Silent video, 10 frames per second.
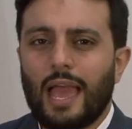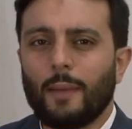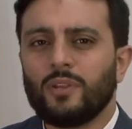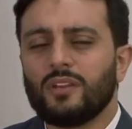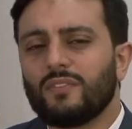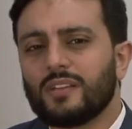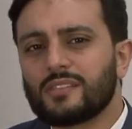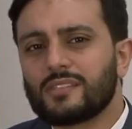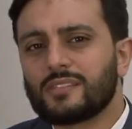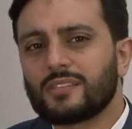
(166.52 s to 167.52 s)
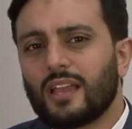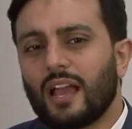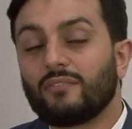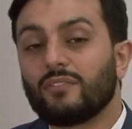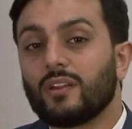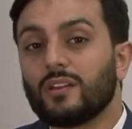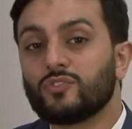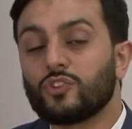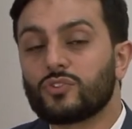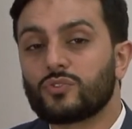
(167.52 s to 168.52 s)
How many of us have
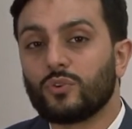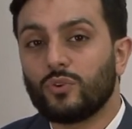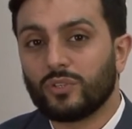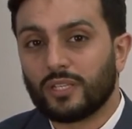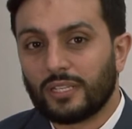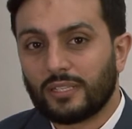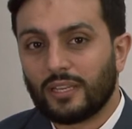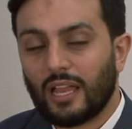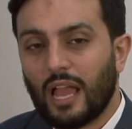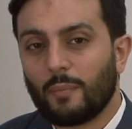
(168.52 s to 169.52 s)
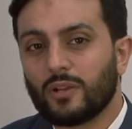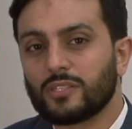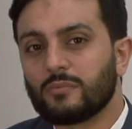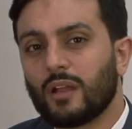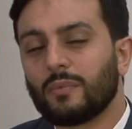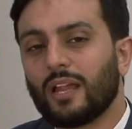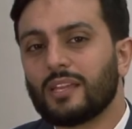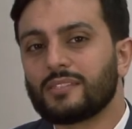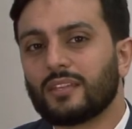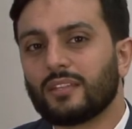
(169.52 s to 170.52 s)
learned a story about Imam
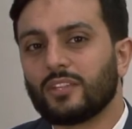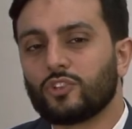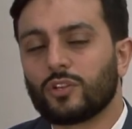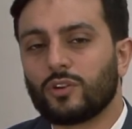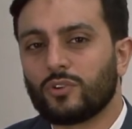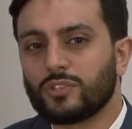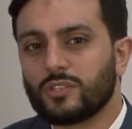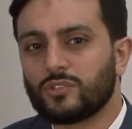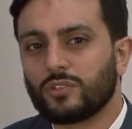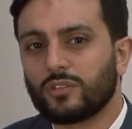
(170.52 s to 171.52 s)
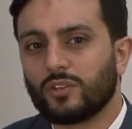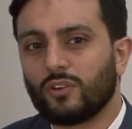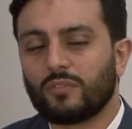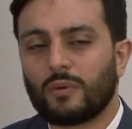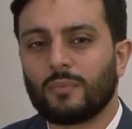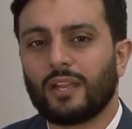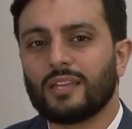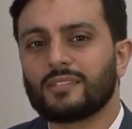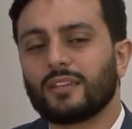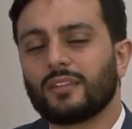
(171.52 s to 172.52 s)
al-Hassan, the generosity of Imam
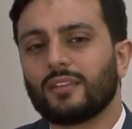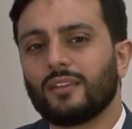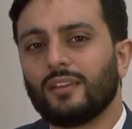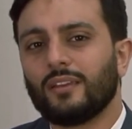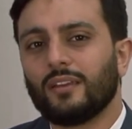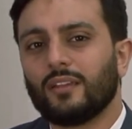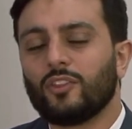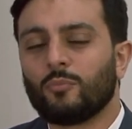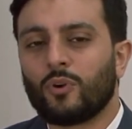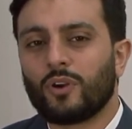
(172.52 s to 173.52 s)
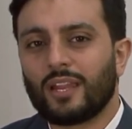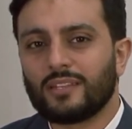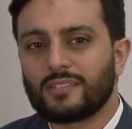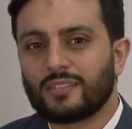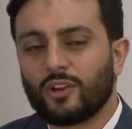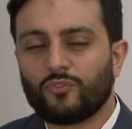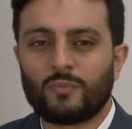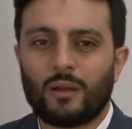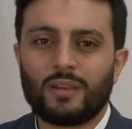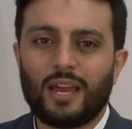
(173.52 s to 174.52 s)
al-Hassan, the morality of
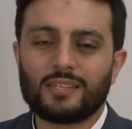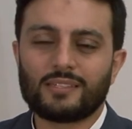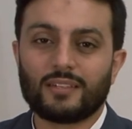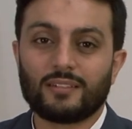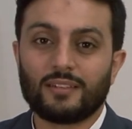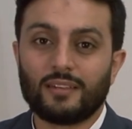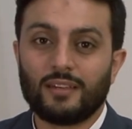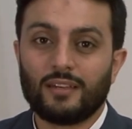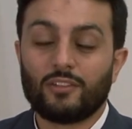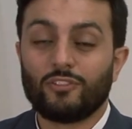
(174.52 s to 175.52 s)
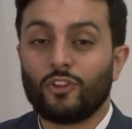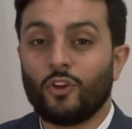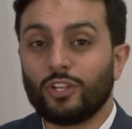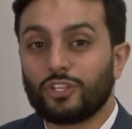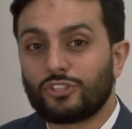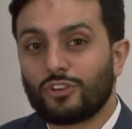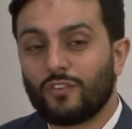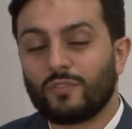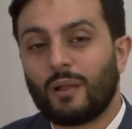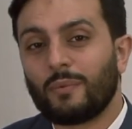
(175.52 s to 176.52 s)
Imam al-Hassan, the knowledge
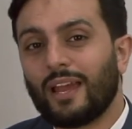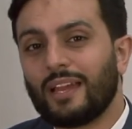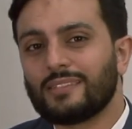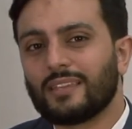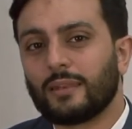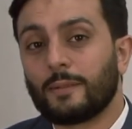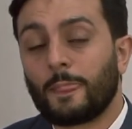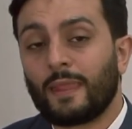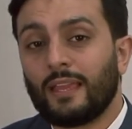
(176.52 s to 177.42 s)
of Imam al-Hassan,